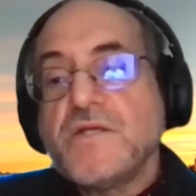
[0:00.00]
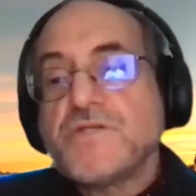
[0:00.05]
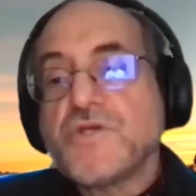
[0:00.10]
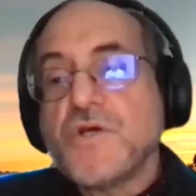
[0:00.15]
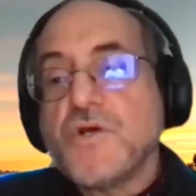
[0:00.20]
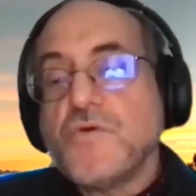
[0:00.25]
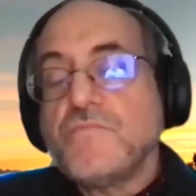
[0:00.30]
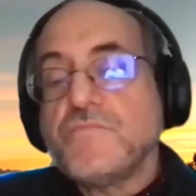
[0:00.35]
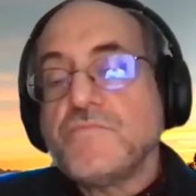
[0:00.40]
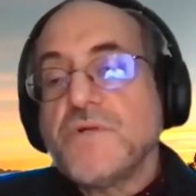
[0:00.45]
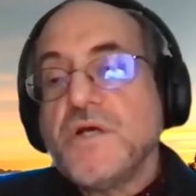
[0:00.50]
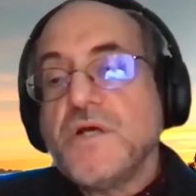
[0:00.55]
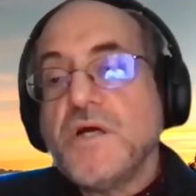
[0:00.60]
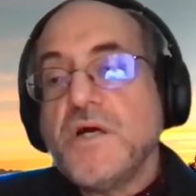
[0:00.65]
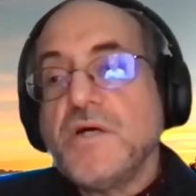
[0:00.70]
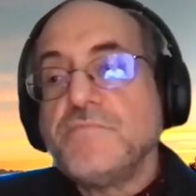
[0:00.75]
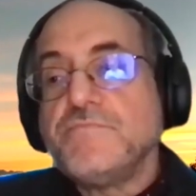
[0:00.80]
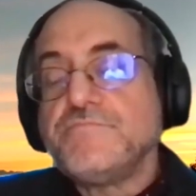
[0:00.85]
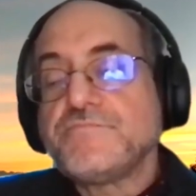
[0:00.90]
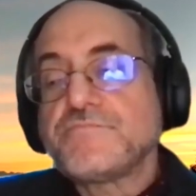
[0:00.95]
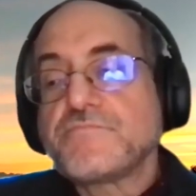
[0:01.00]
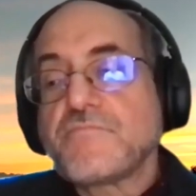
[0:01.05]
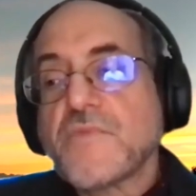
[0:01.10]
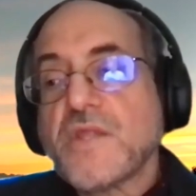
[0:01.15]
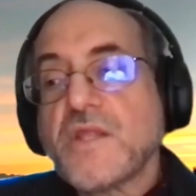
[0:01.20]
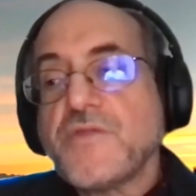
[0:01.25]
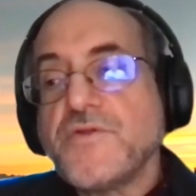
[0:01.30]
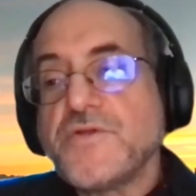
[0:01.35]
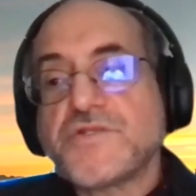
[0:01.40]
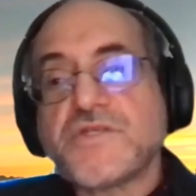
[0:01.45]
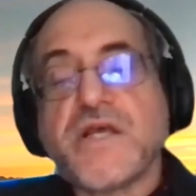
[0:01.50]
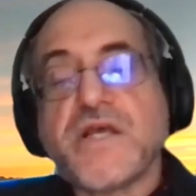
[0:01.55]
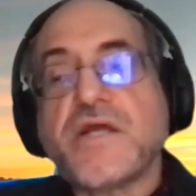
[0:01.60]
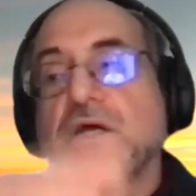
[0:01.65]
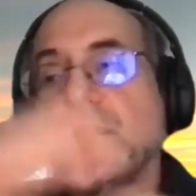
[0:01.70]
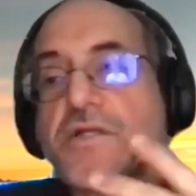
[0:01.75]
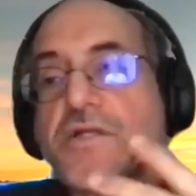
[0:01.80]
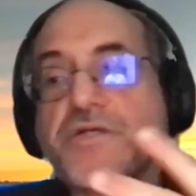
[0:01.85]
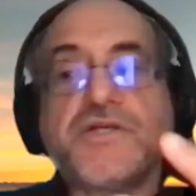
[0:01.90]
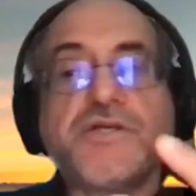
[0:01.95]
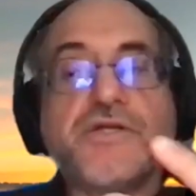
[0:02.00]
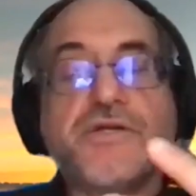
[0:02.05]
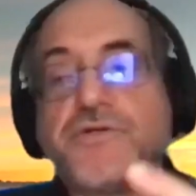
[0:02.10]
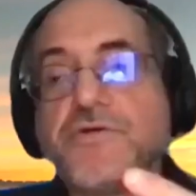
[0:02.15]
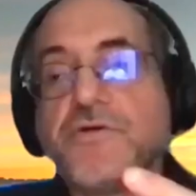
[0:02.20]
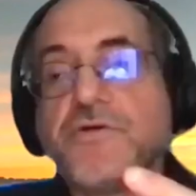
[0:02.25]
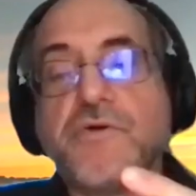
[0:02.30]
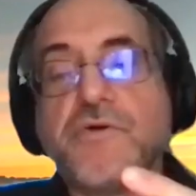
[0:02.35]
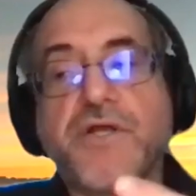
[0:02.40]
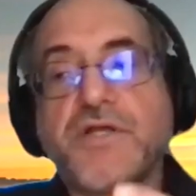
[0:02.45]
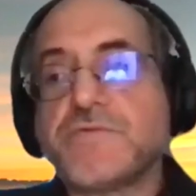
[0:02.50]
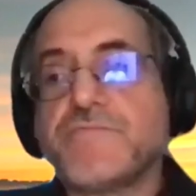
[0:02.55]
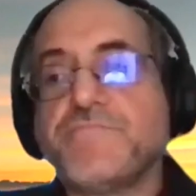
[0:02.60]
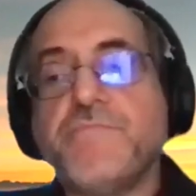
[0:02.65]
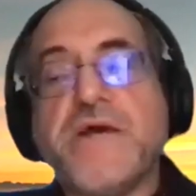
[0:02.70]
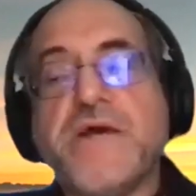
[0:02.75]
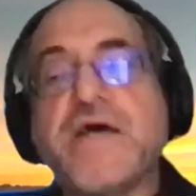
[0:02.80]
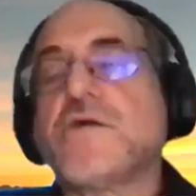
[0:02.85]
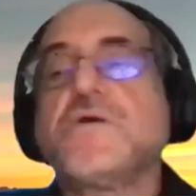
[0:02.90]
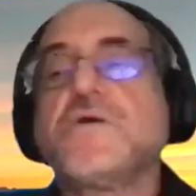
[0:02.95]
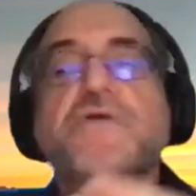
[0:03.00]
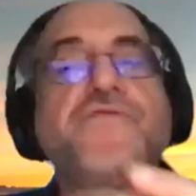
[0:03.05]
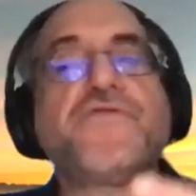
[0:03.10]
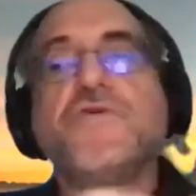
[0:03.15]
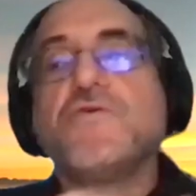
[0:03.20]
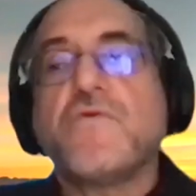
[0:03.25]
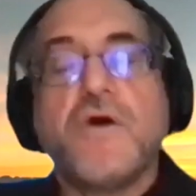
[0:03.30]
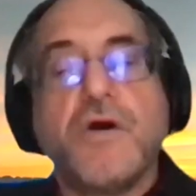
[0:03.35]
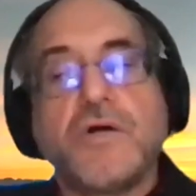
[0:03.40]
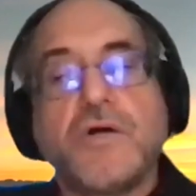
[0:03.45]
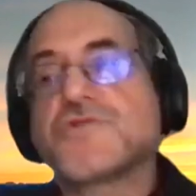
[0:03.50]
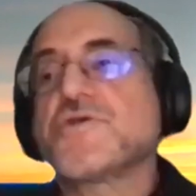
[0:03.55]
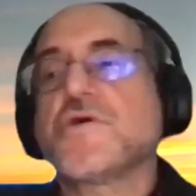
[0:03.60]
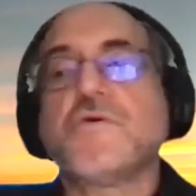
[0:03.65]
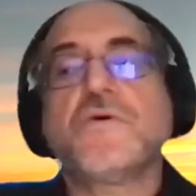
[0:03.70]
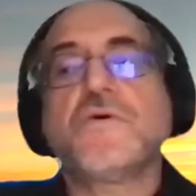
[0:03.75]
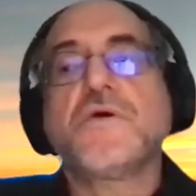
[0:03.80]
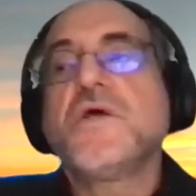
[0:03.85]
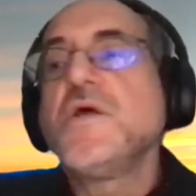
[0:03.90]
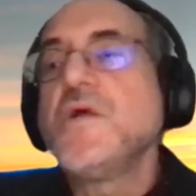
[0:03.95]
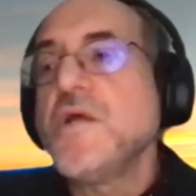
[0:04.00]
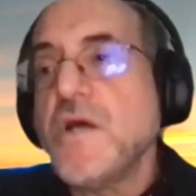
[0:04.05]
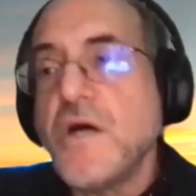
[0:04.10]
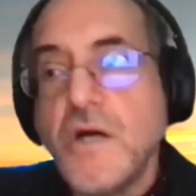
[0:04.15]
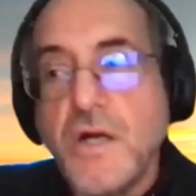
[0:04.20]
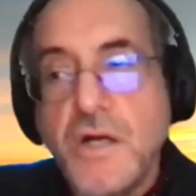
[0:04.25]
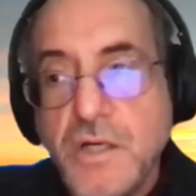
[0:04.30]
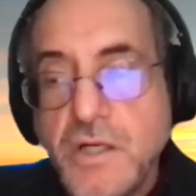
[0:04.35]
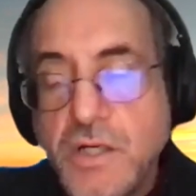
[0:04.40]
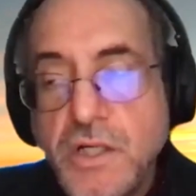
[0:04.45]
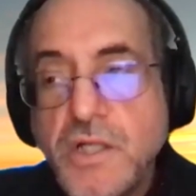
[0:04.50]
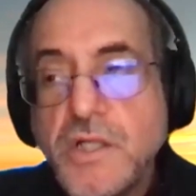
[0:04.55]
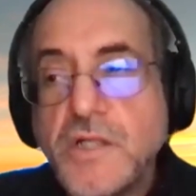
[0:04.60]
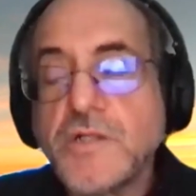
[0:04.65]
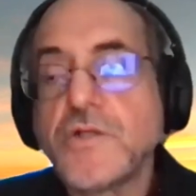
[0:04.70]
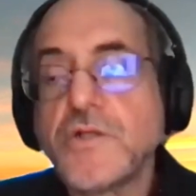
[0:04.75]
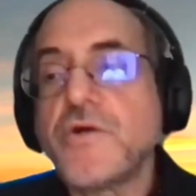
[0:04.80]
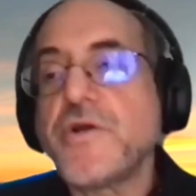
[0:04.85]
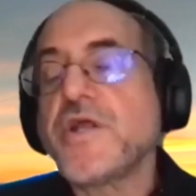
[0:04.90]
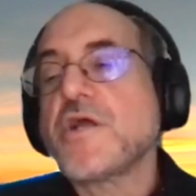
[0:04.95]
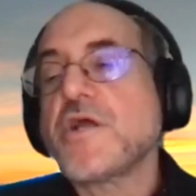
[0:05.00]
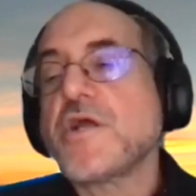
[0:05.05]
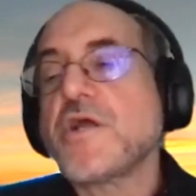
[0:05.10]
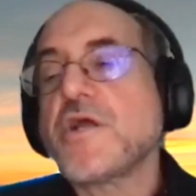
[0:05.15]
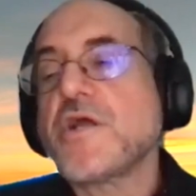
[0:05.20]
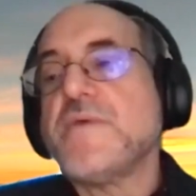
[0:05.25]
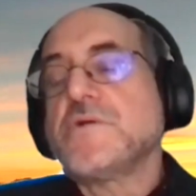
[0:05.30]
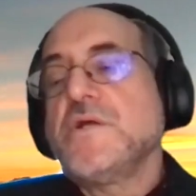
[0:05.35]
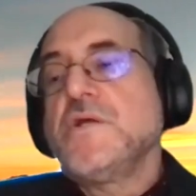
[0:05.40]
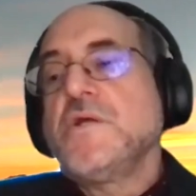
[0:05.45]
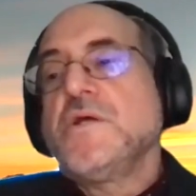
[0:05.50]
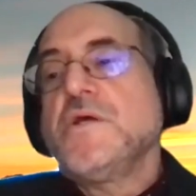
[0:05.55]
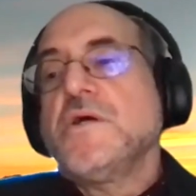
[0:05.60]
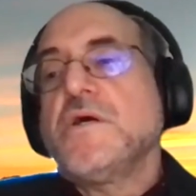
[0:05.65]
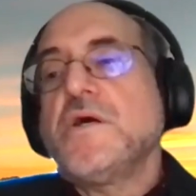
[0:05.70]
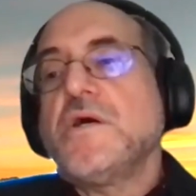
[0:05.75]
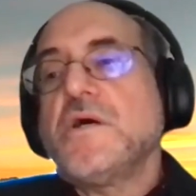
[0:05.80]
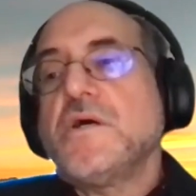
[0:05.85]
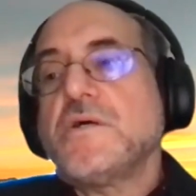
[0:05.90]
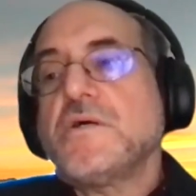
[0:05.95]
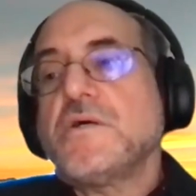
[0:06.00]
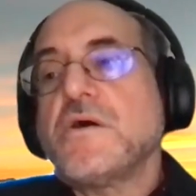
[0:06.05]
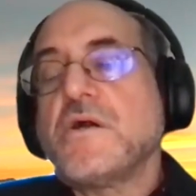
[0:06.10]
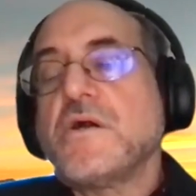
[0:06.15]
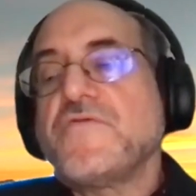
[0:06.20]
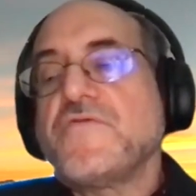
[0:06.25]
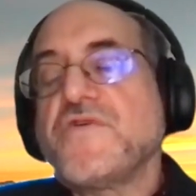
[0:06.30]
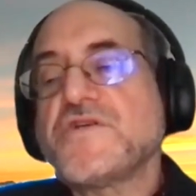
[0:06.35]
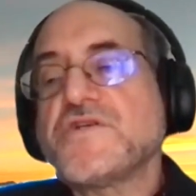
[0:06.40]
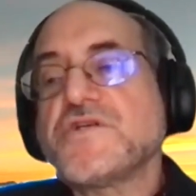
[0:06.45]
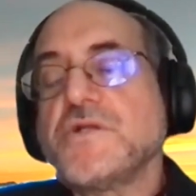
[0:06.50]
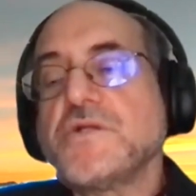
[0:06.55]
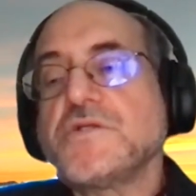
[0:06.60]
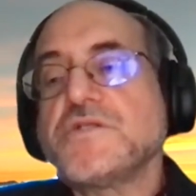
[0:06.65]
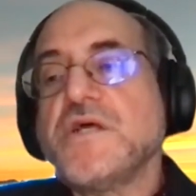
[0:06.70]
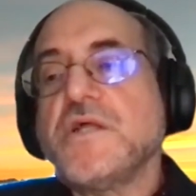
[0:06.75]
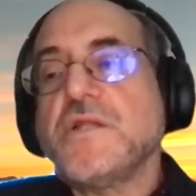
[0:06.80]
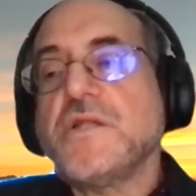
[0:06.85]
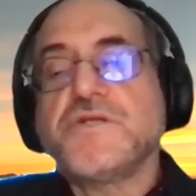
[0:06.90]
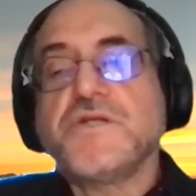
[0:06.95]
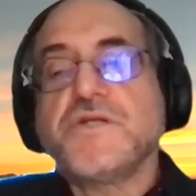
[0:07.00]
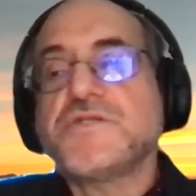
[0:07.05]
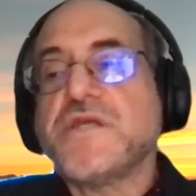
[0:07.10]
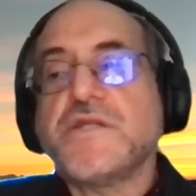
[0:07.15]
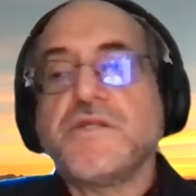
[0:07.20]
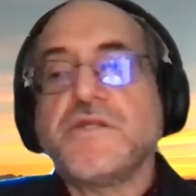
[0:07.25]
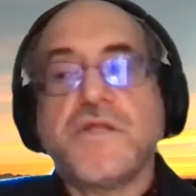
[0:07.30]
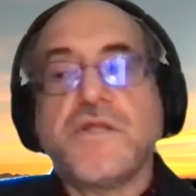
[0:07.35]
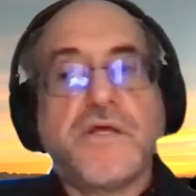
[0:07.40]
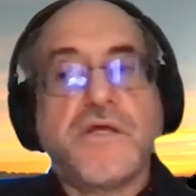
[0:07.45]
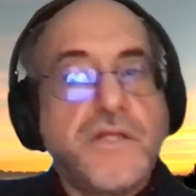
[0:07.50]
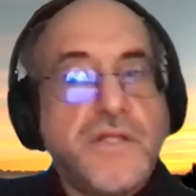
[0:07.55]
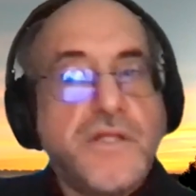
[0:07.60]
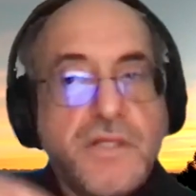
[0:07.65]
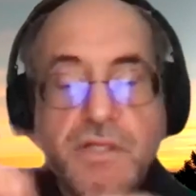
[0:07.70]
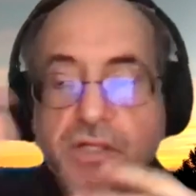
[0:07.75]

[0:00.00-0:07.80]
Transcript: So the psychology you do is better if you also are learning about artificial intelligence, and the